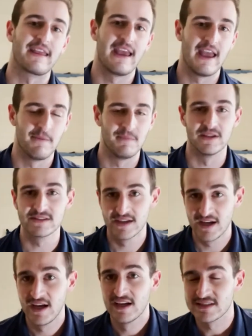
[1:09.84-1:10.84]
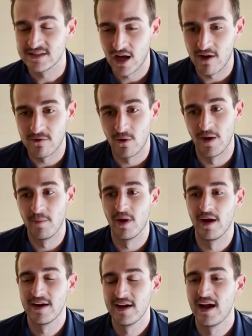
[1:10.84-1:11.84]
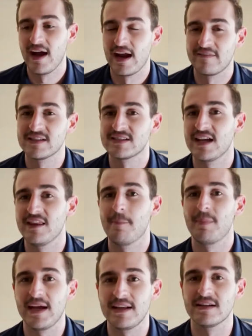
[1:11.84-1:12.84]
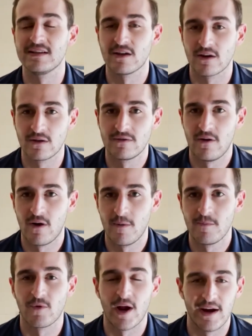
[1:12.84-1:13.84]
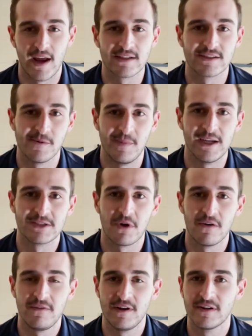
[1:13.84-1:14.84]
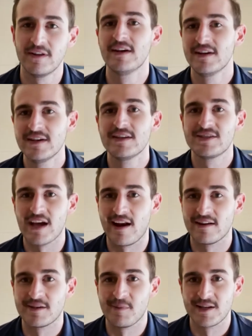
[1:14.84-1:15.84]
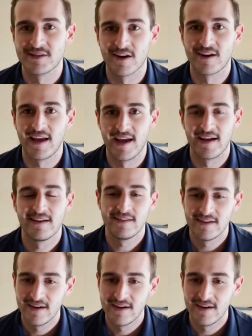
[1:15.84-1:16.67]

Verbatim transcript: campus. It's a tough one, but I'd have to say the Painted Turtle Farm right next to the baseball field. Shout out to my Turk gang.